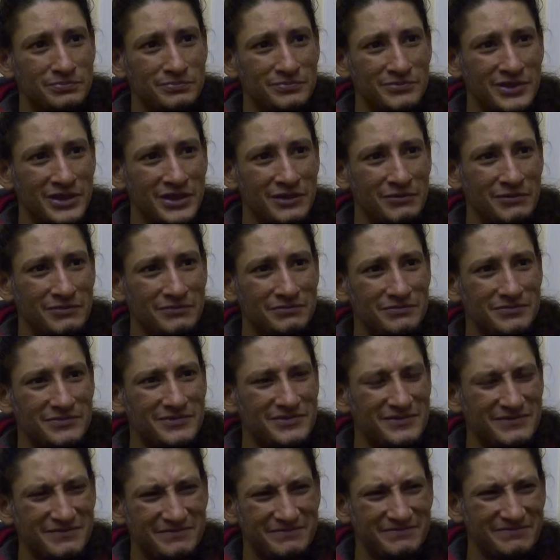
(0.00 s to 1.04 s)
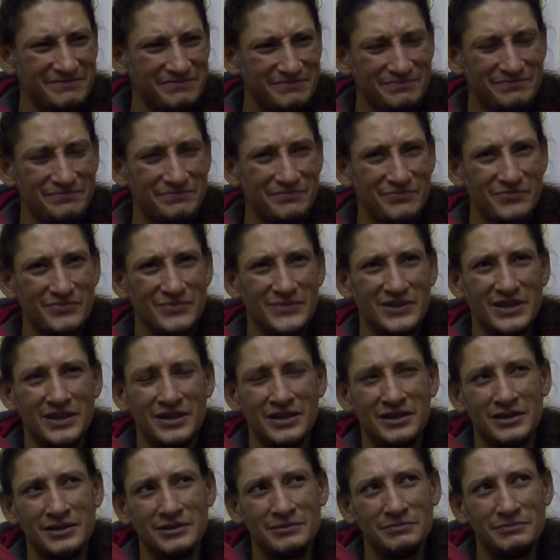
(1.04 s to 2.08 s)
you
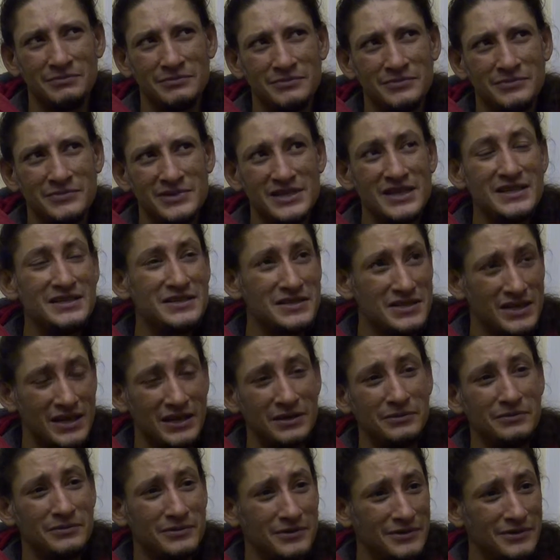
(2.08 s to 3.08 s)
know, tea set.